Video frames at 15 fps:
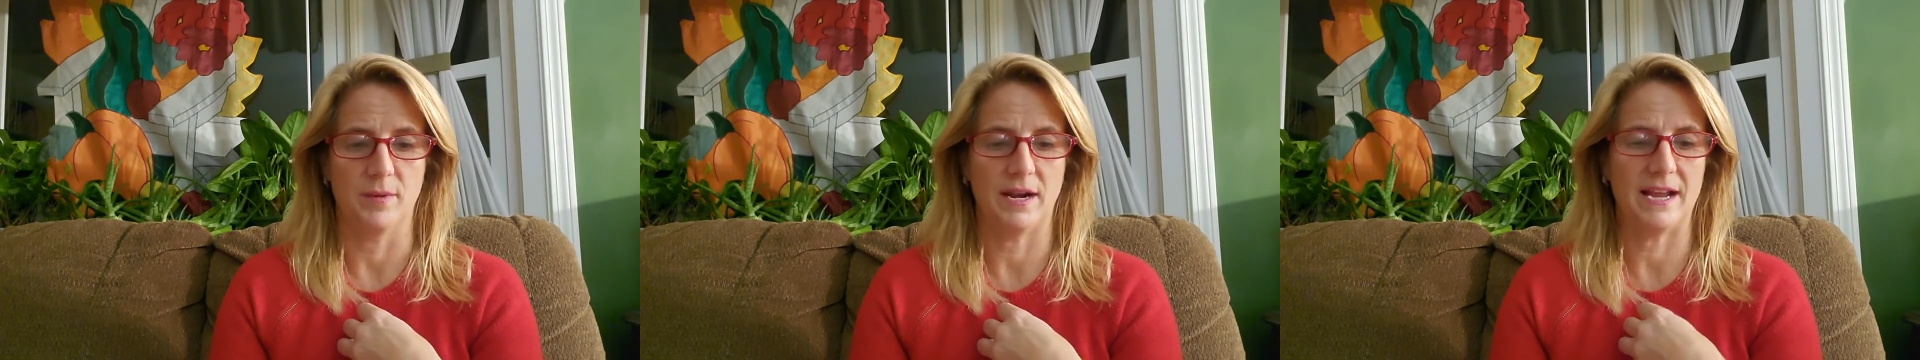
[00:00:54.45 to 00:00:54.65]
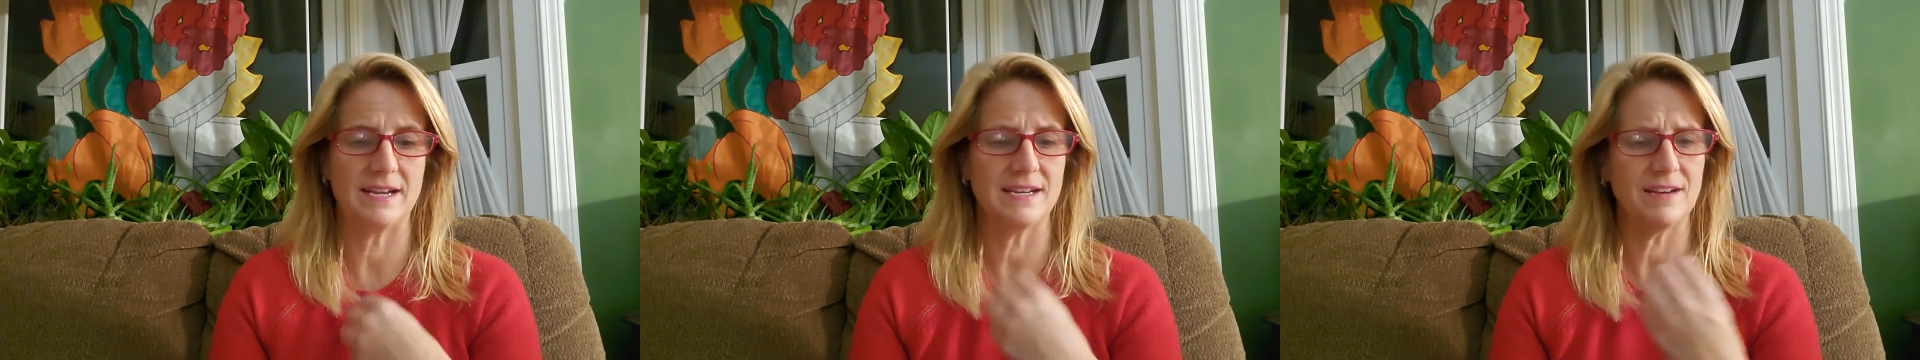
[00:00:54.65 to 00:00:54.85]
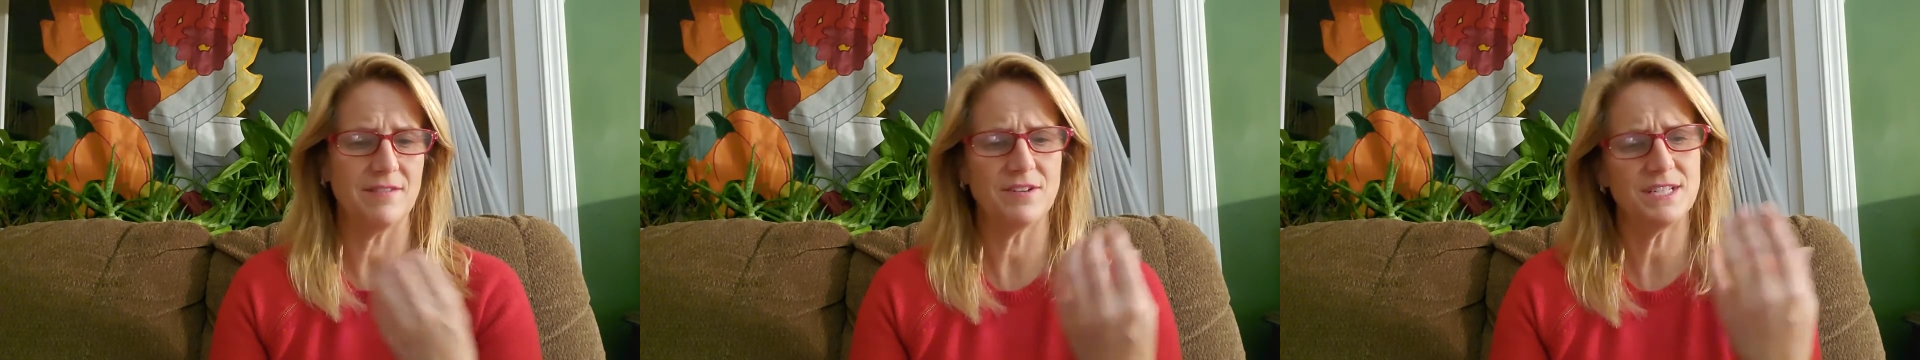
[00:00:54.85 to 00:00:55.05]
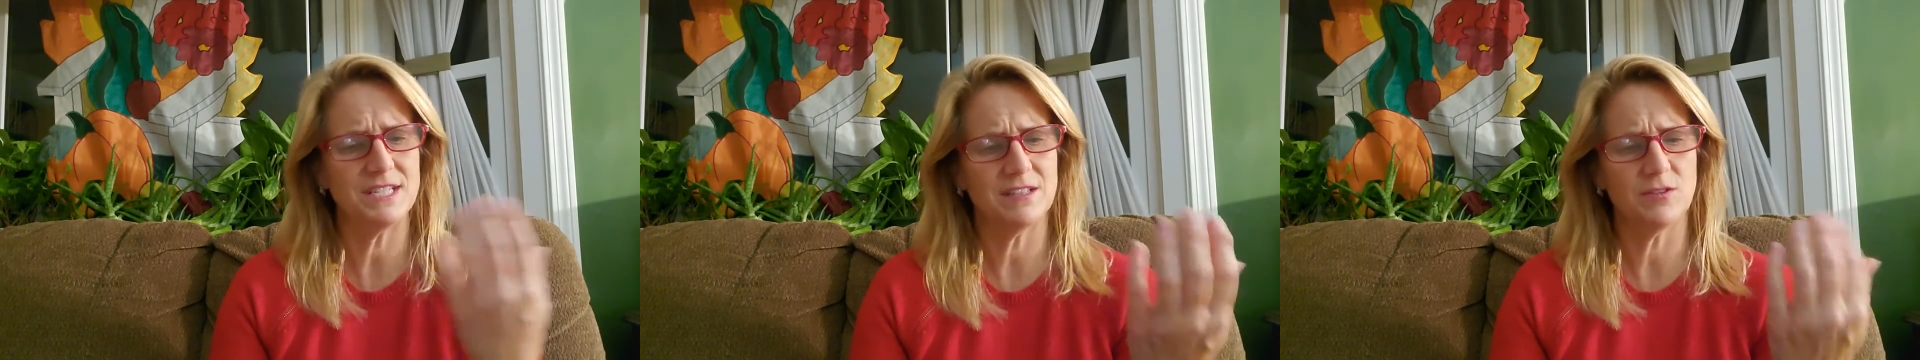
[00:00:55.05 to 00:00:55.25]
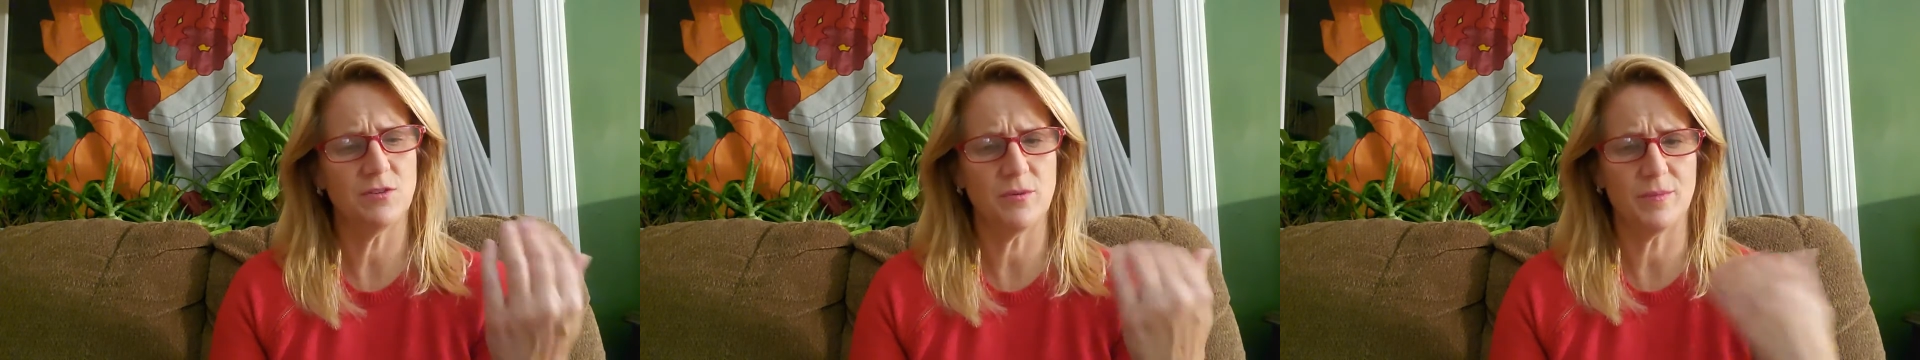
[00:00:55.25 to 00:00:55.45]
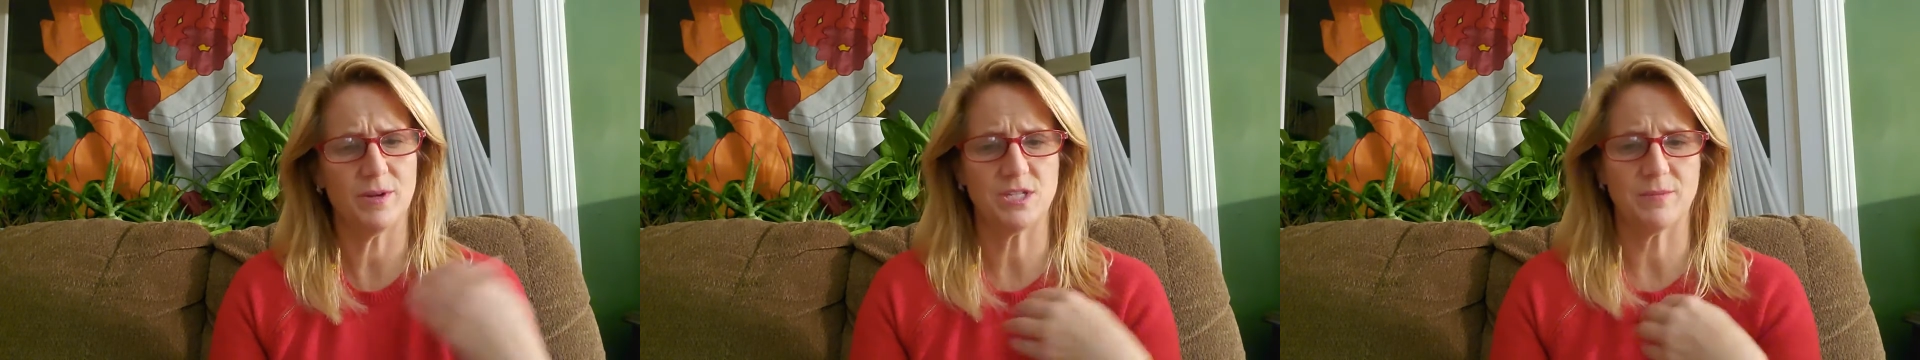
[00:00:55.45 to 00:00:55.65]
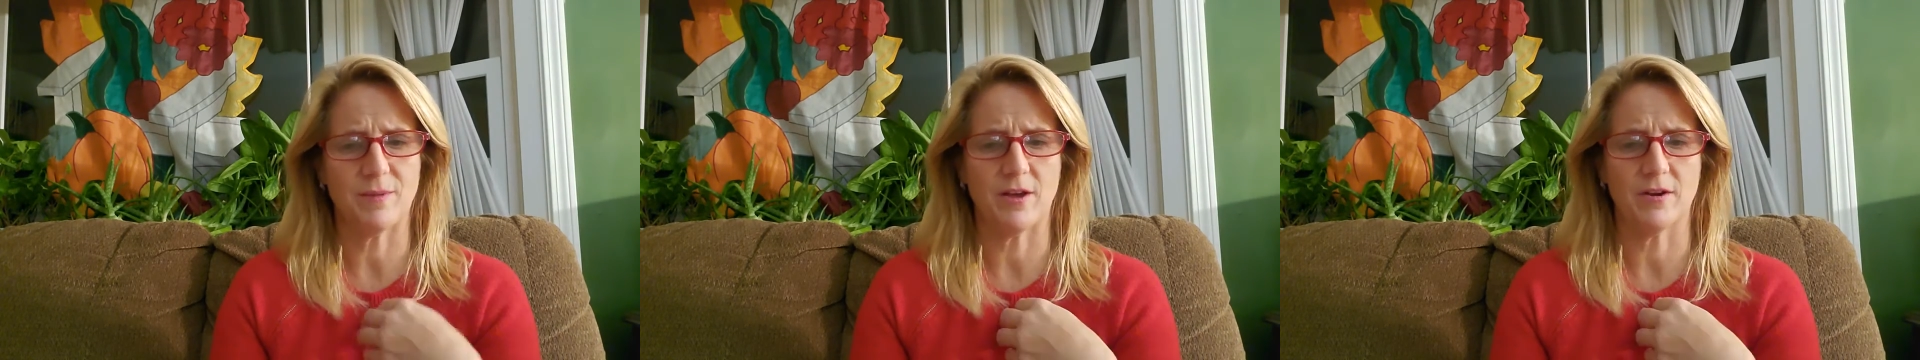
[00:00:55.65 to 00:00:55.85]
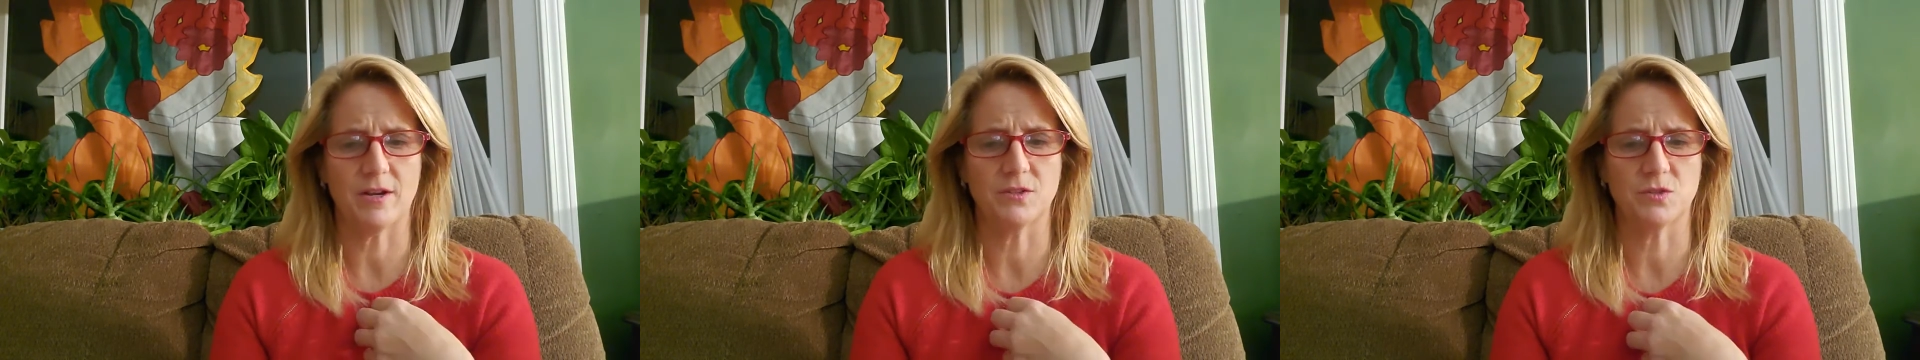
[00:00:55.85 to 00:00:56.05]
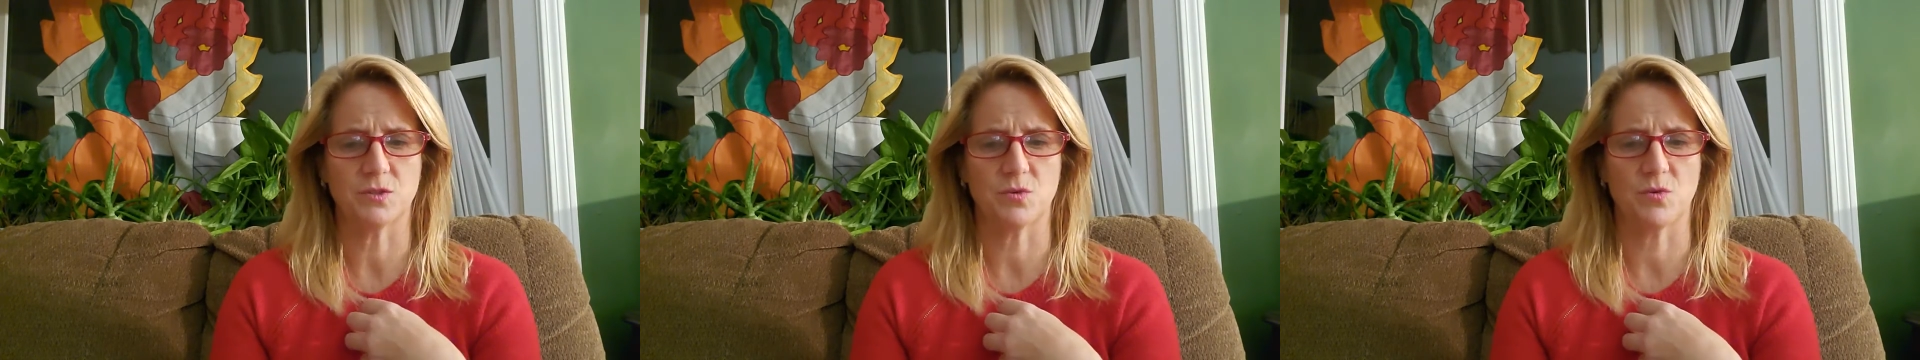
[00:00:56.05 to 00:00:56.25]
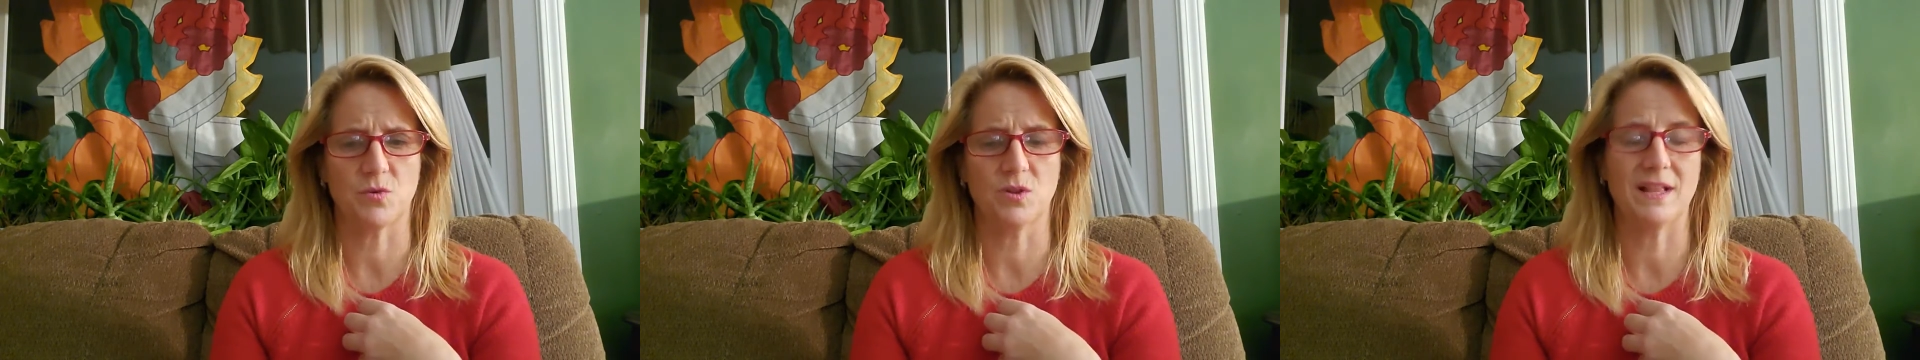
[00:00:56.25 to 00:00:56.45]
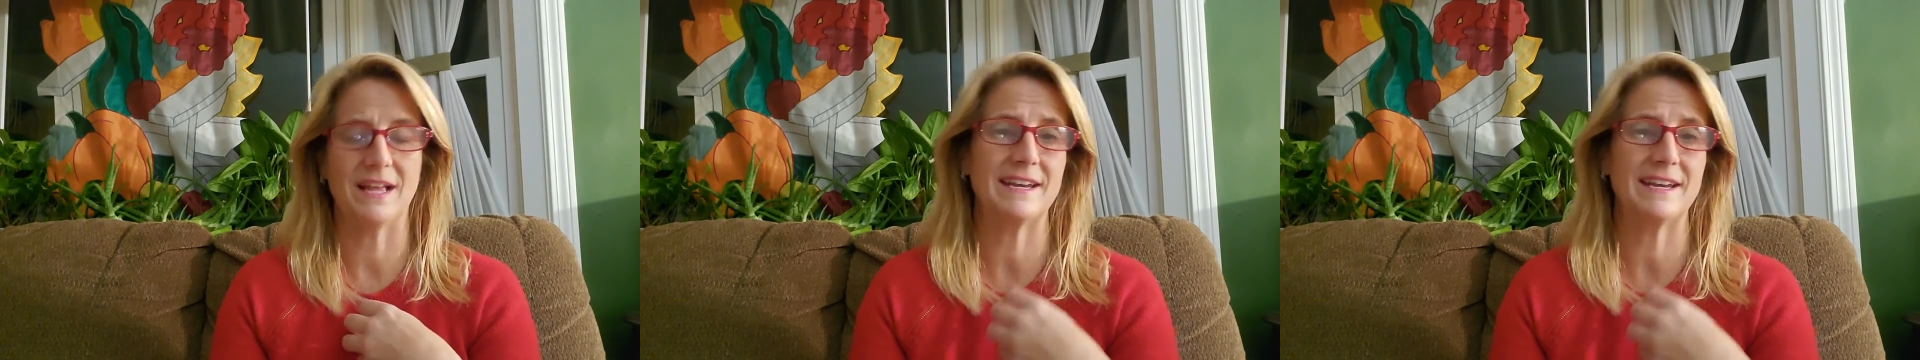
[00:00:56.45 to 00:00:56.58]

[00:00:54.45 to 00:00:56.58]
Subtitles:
but I never did learn much about it in school,